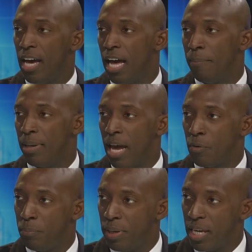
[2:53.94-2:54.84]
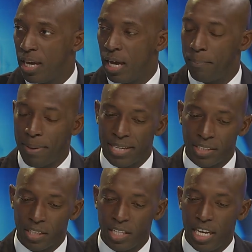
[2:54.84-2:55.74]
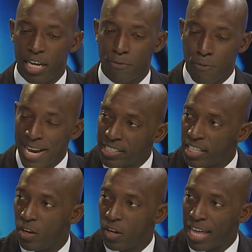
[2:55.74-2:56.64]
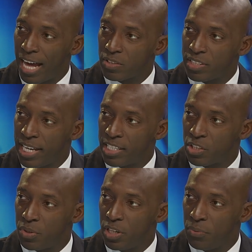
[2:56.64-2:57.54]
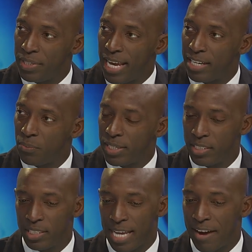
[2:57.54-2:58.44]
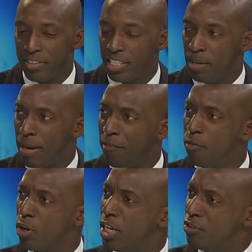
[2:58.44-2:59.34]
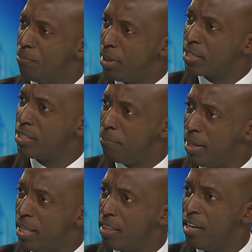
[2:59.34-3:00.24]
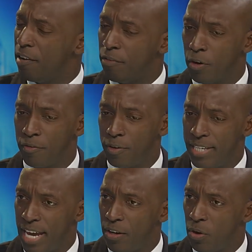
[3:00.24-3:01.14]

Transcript: but I will be basically erasing all the outstanding student loan debt, which is averaging about $400 a month for debt